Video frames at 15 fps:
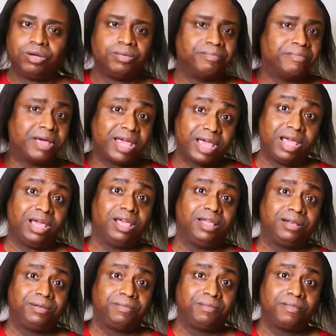
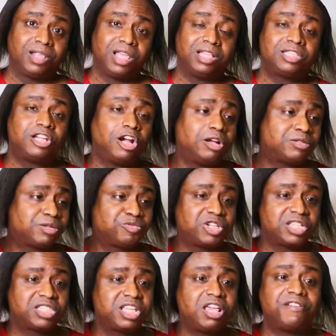man, in terms of
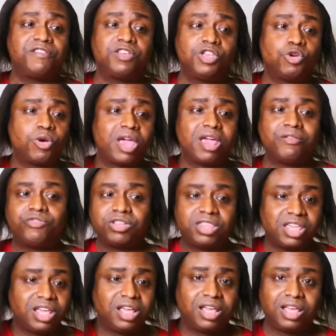just giving you
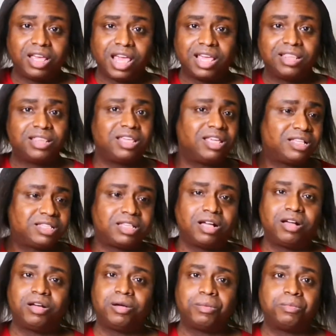everything and then
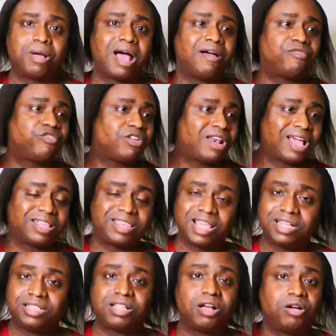some, I feel like
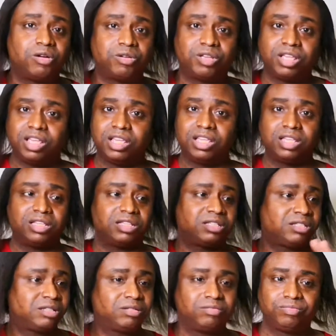that song
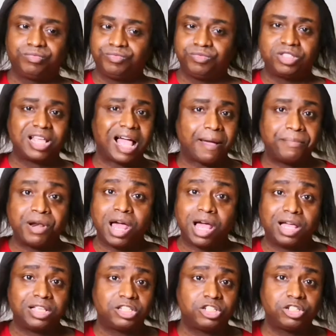is top
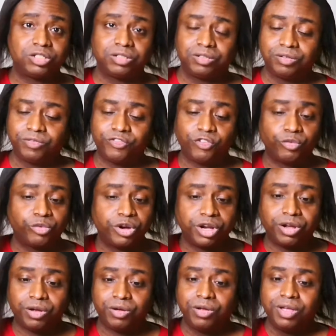notch, for
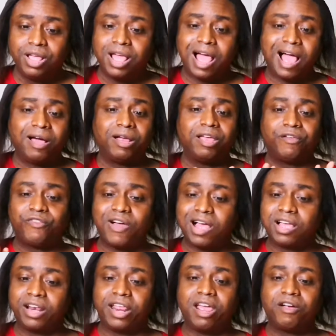real. If I
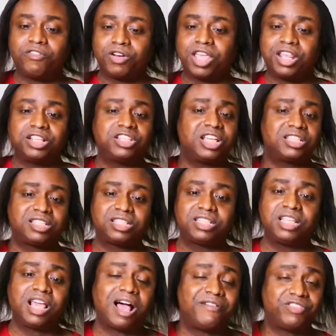could ever get a chance to
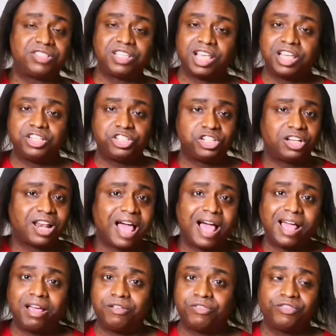see Avantasia
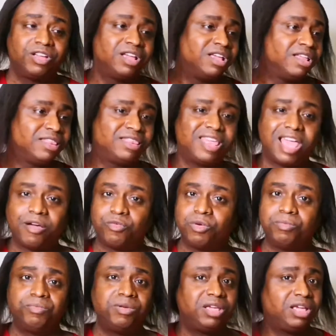live, that
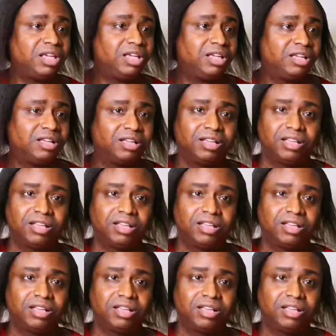would be,